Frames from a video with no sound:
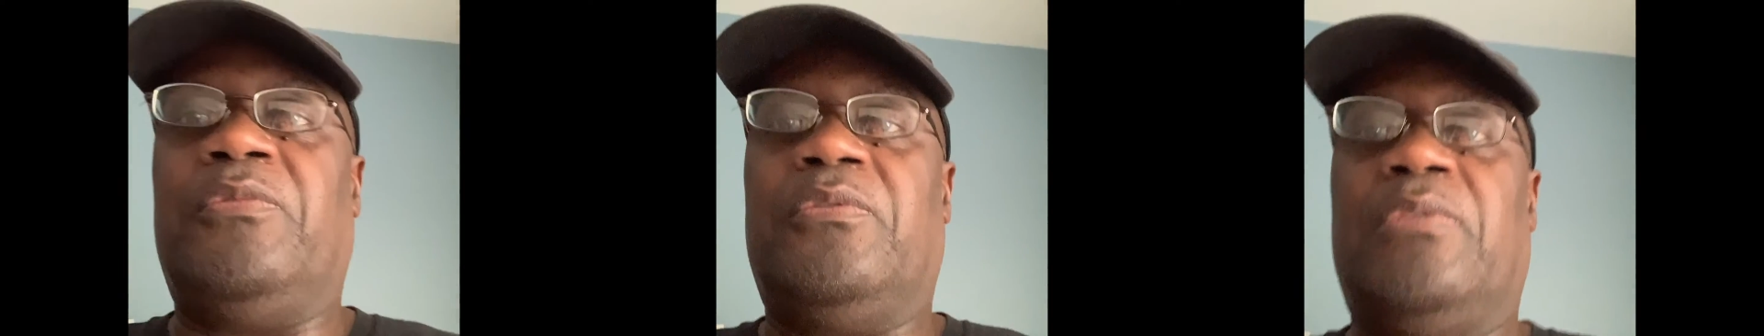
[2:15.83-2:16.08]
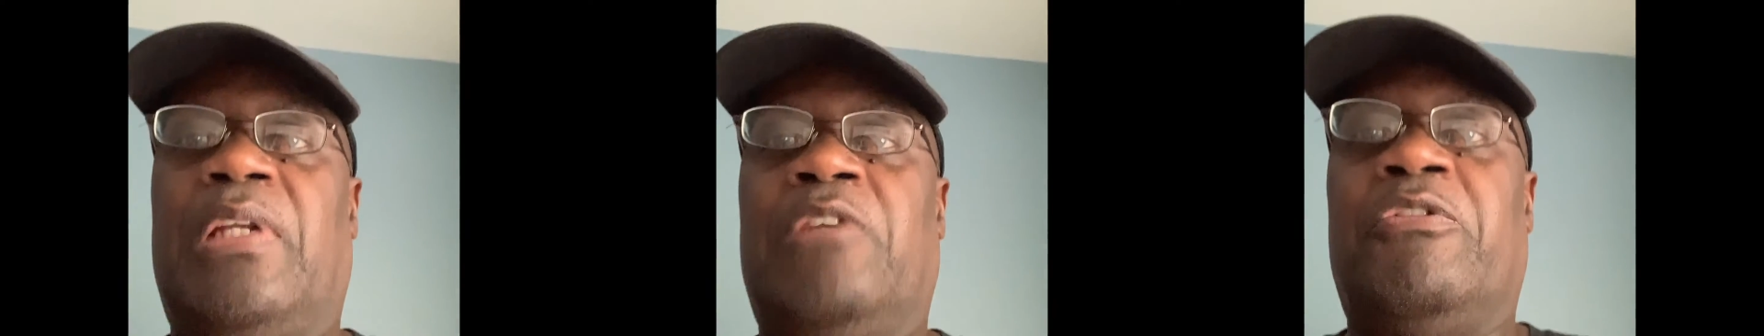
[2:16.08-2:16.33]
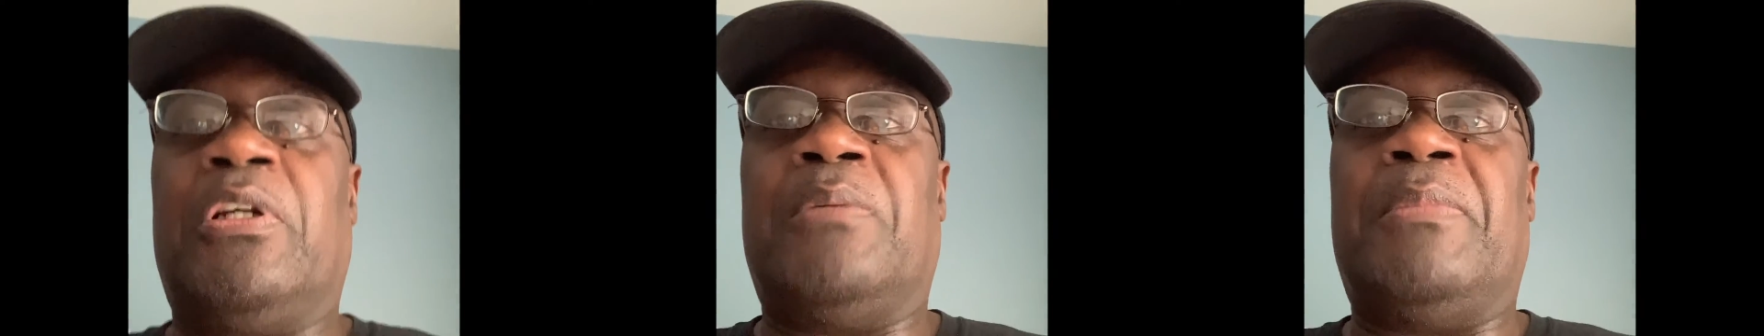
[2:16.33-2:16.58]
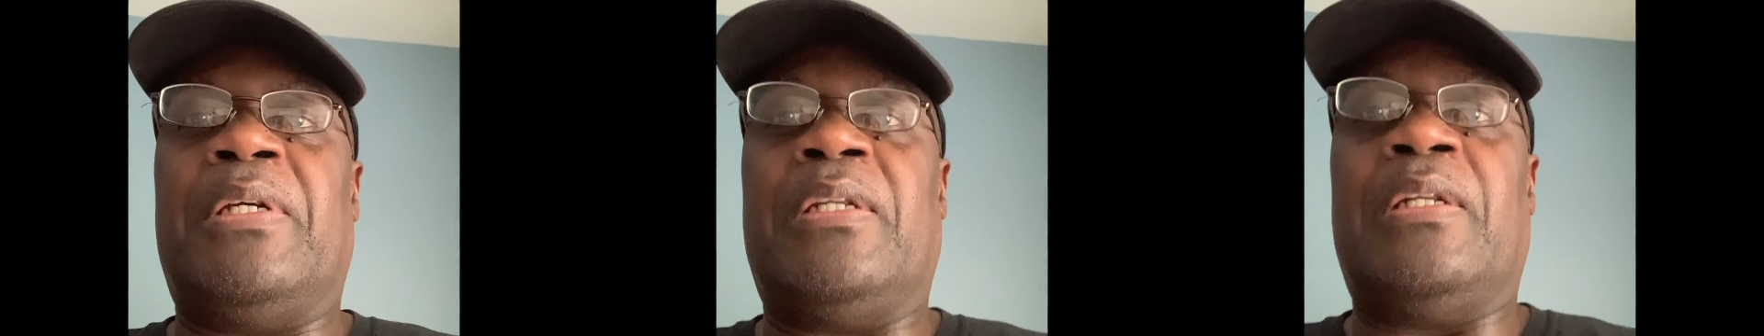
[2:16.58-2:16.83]
they
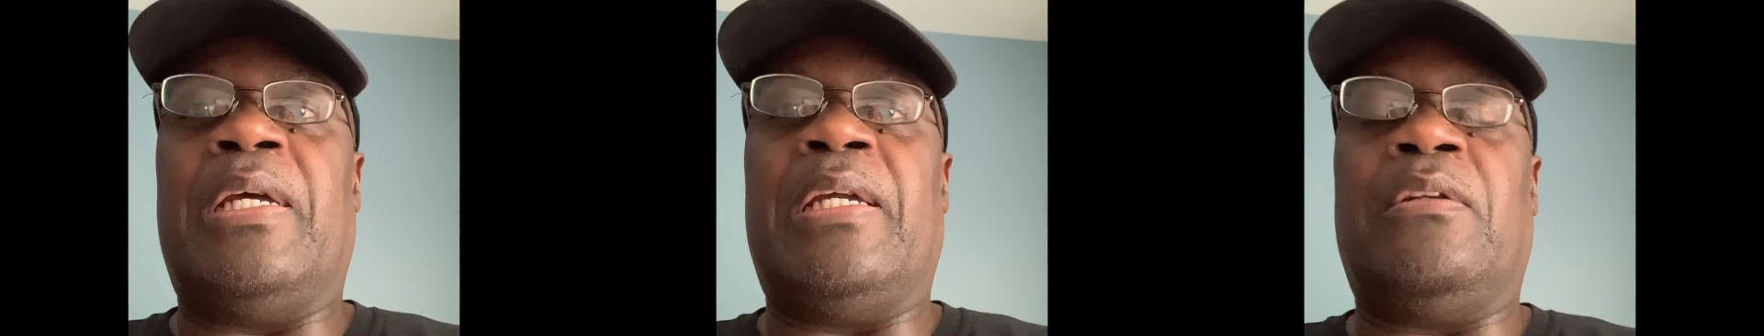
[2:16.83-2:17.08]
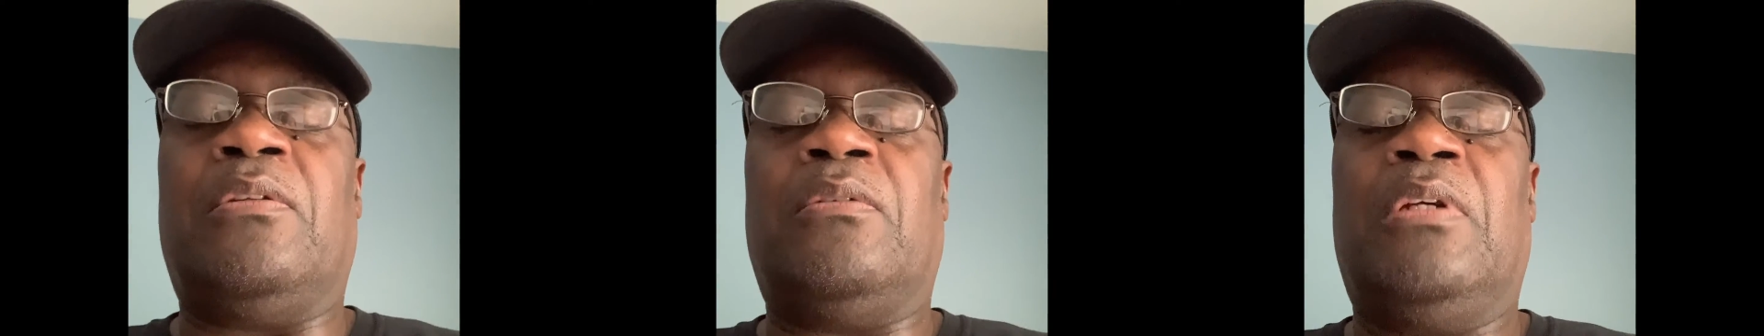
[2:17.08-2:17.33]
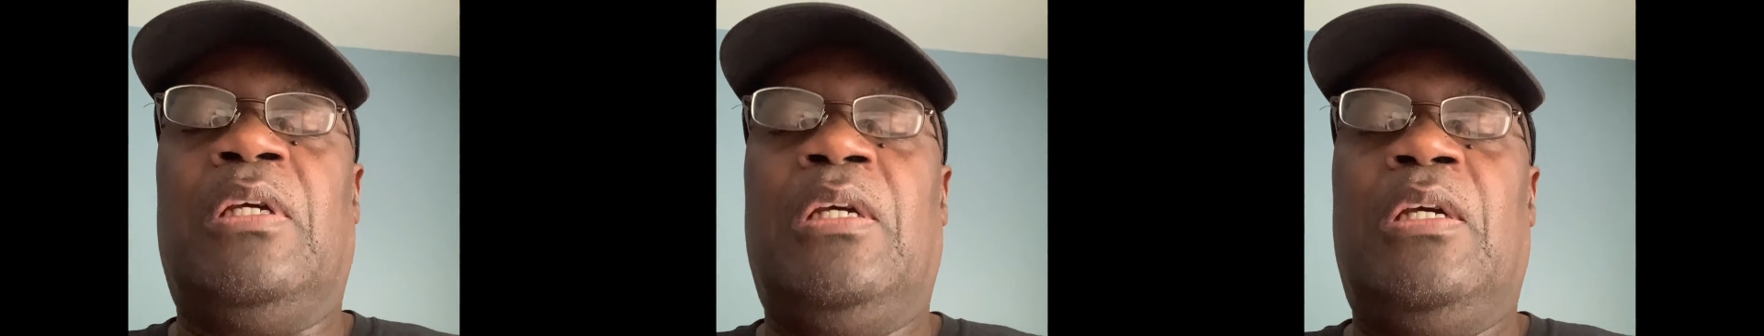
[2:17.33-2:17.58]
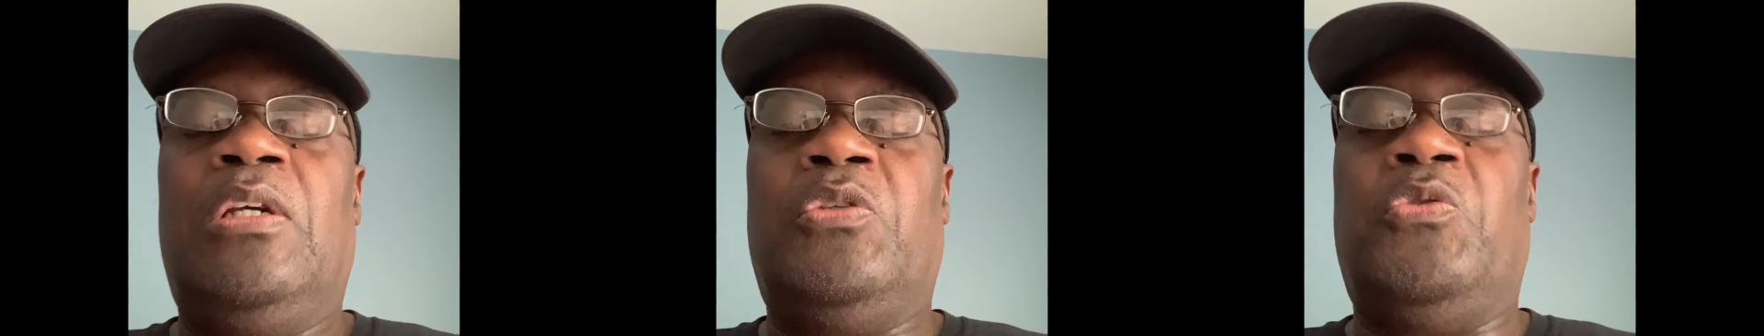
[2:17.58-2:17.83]
recommend that
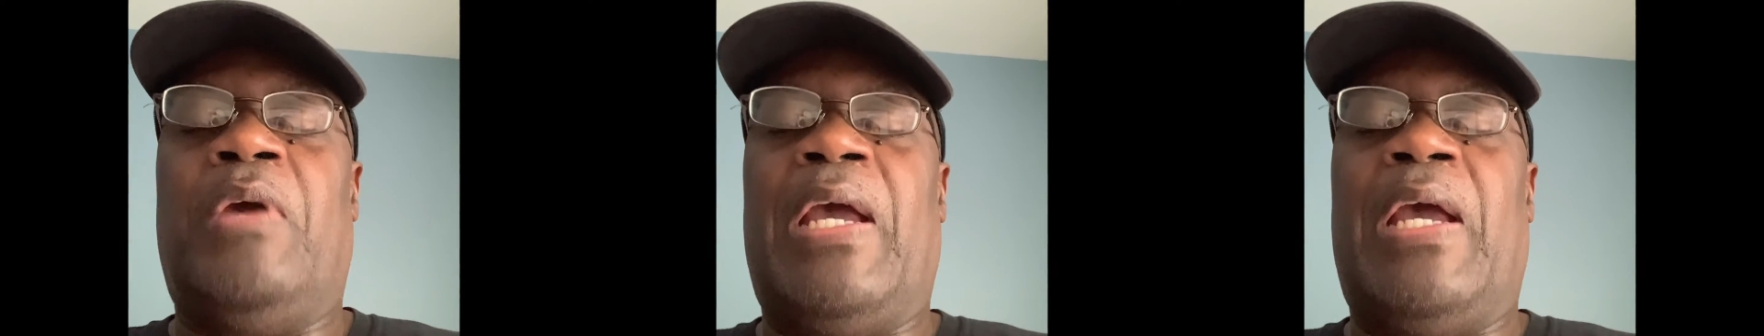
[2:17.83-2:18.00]
you